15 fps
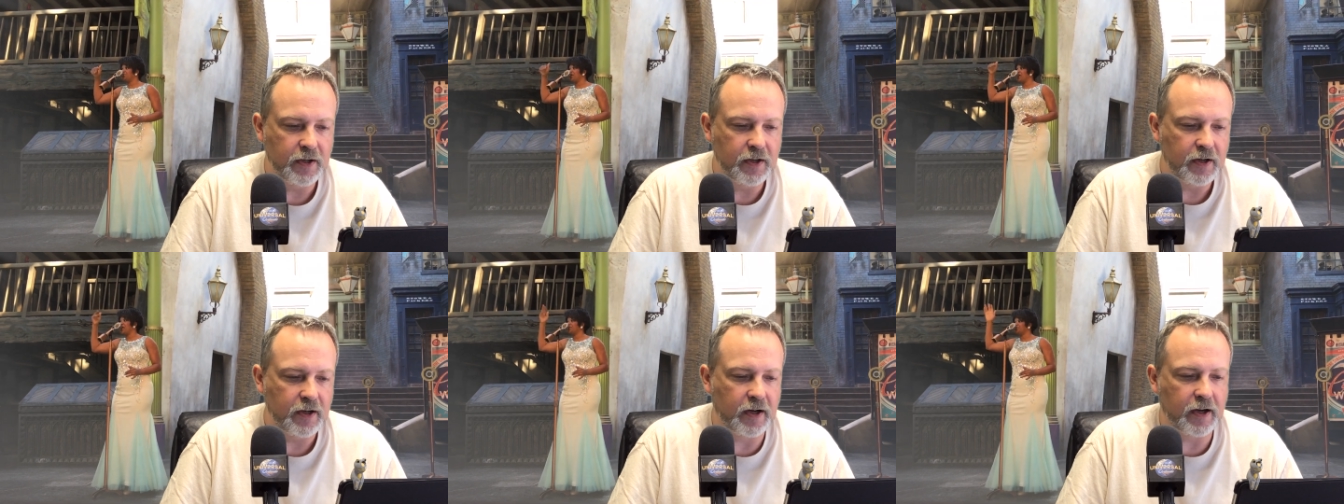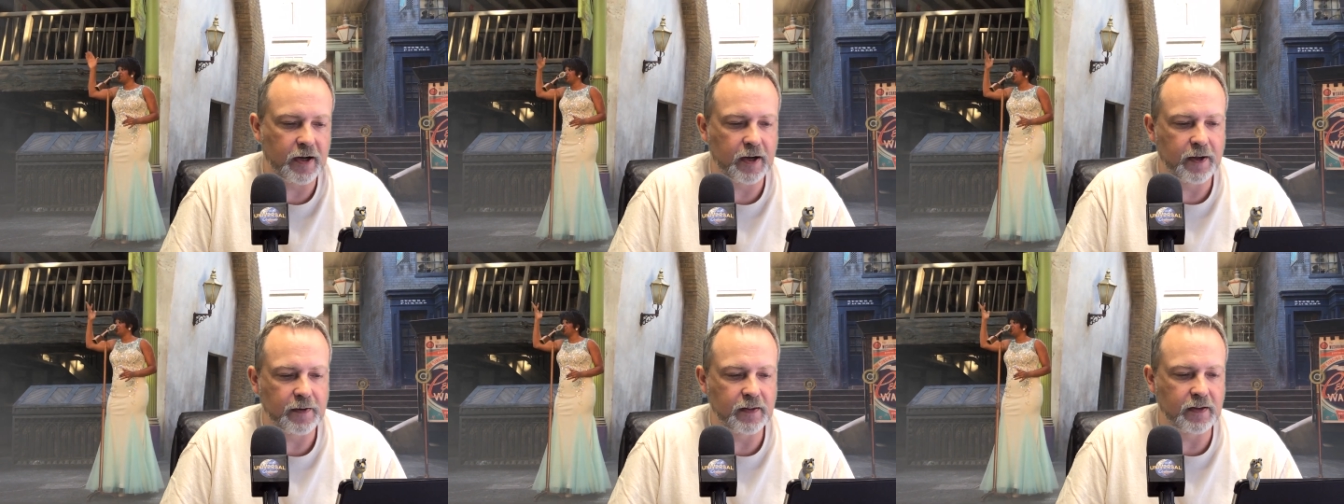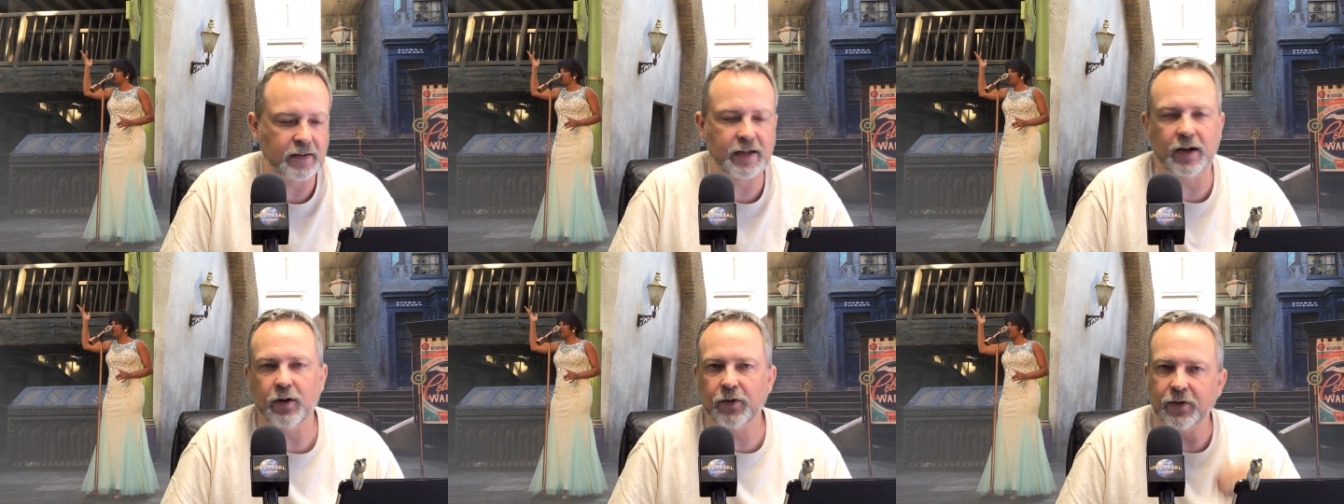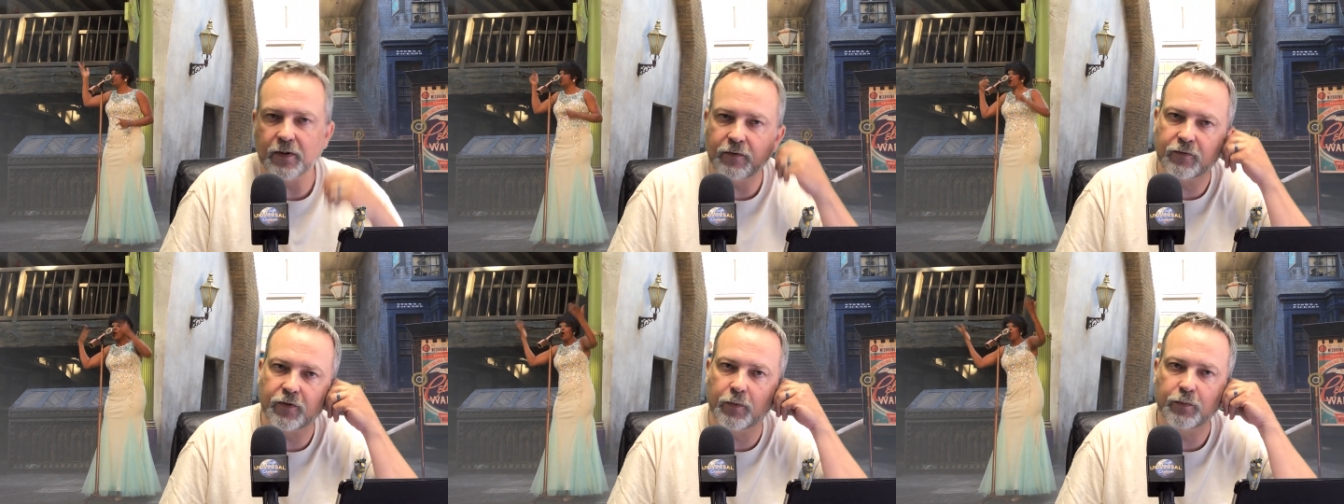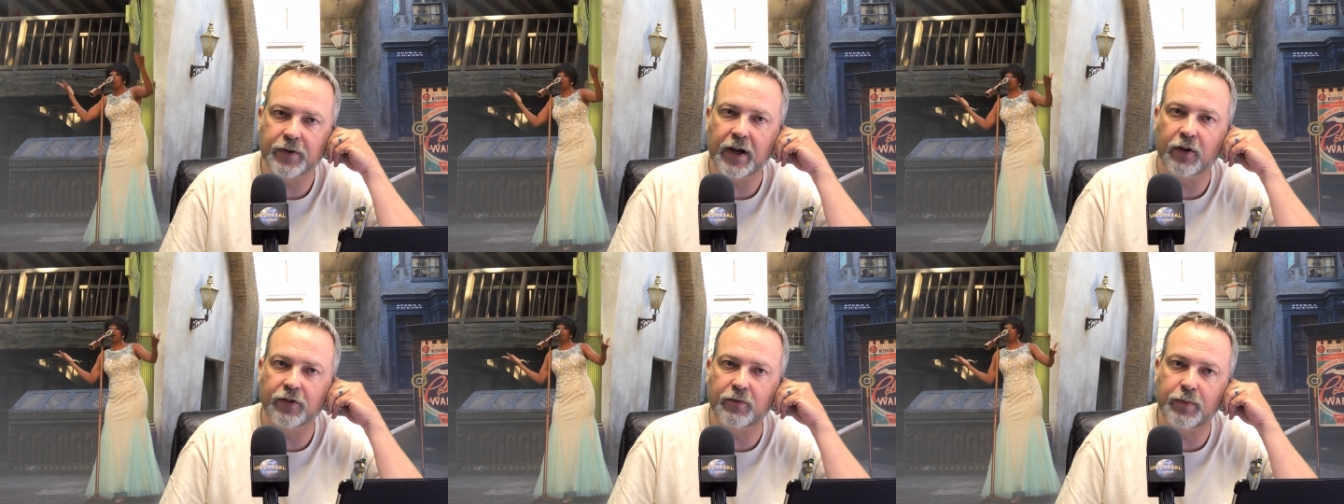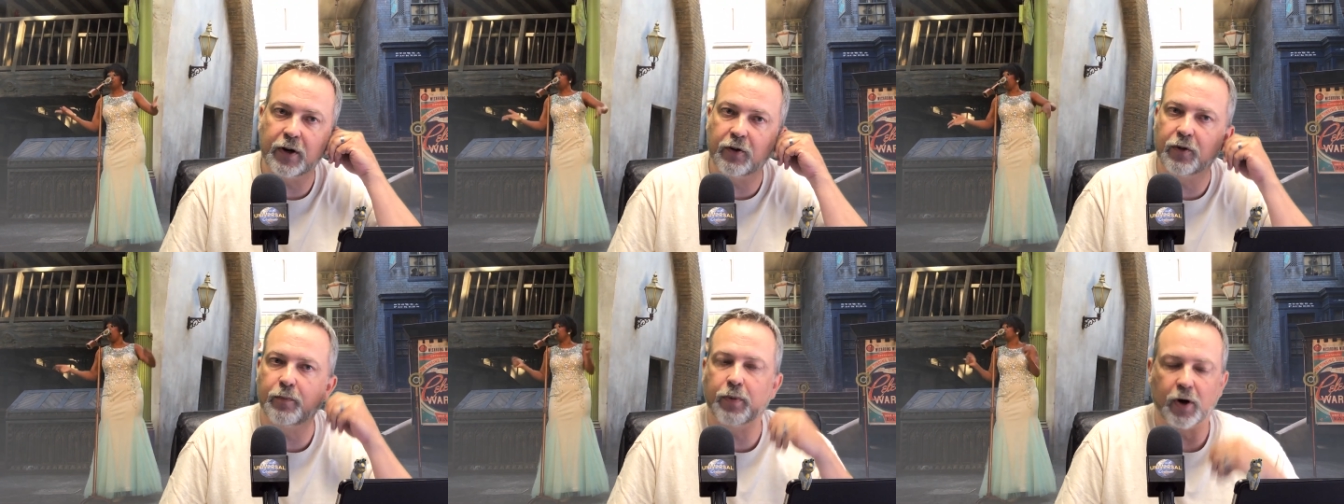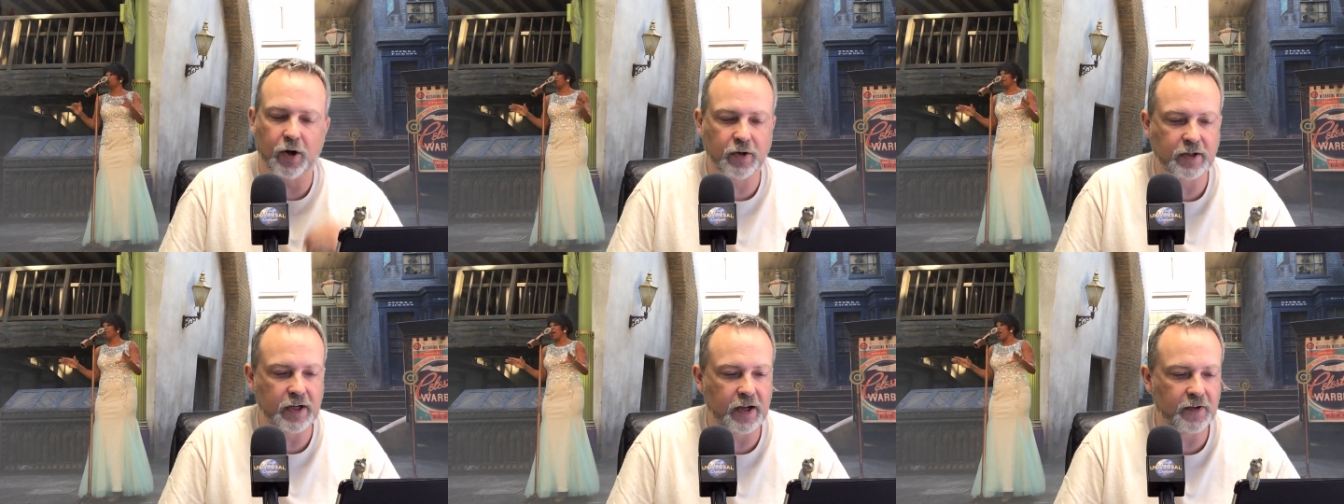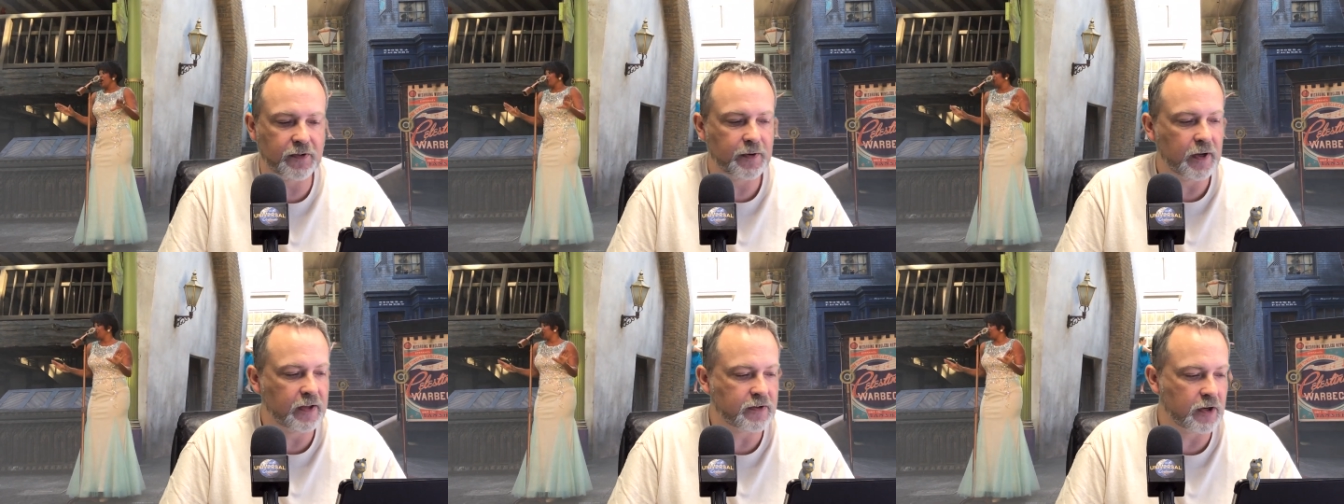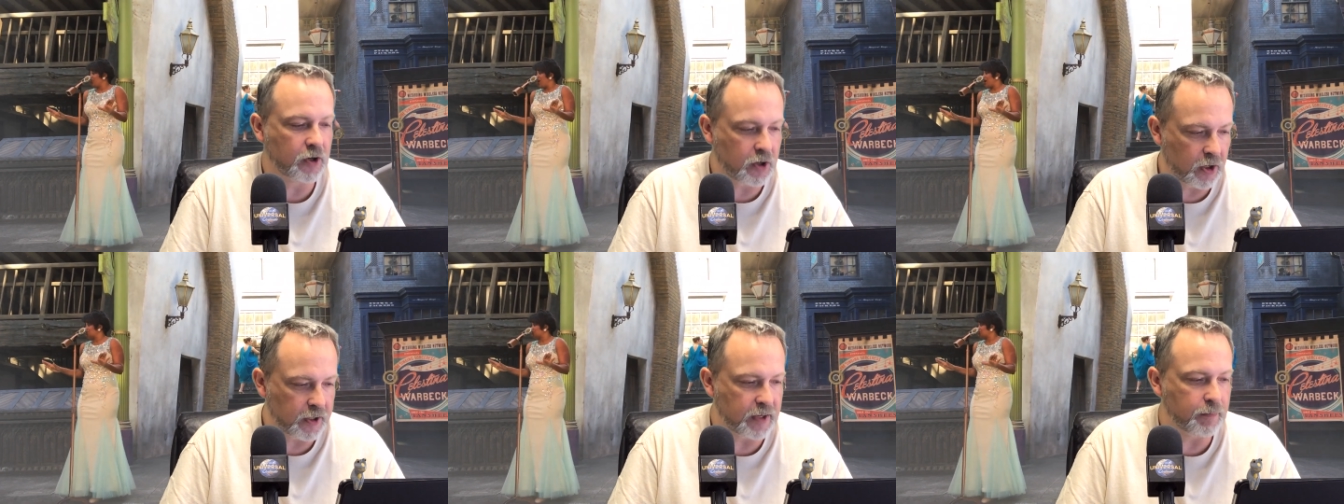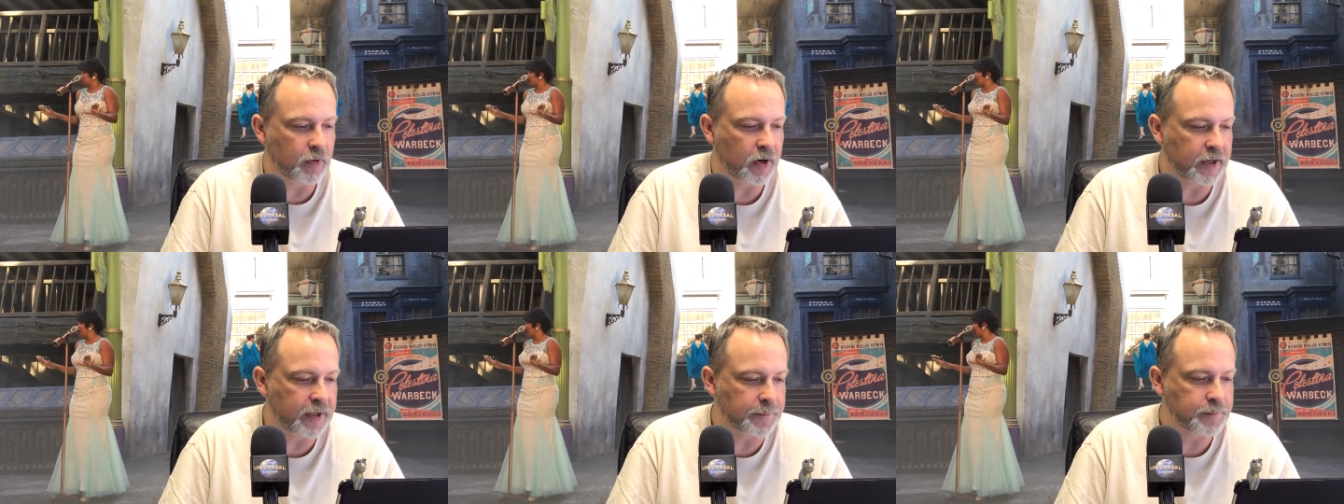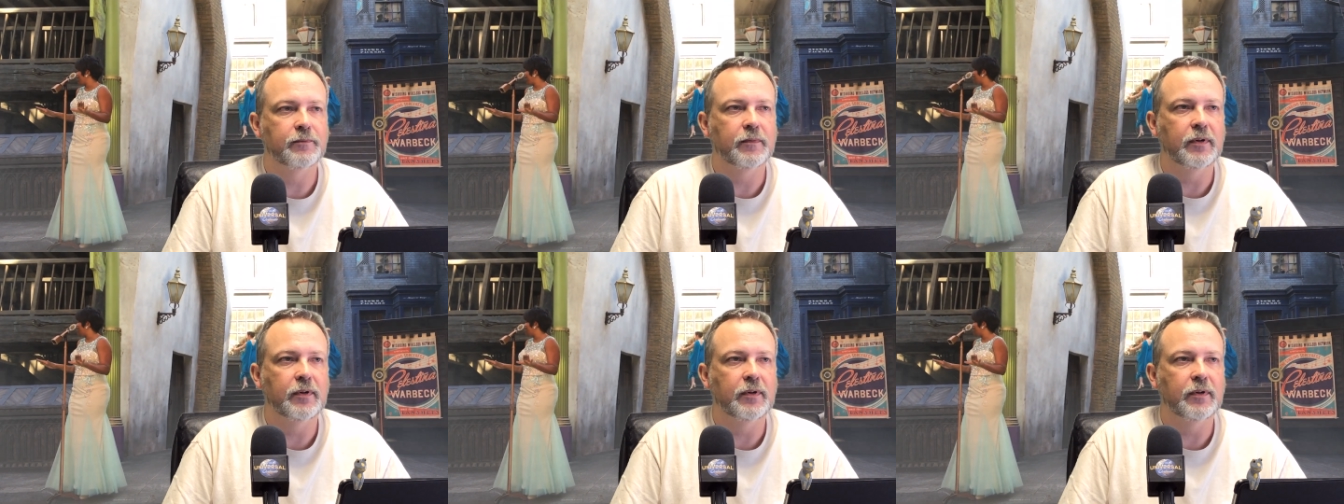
from Tales of Beetle the Bard does. It's on Carket Market.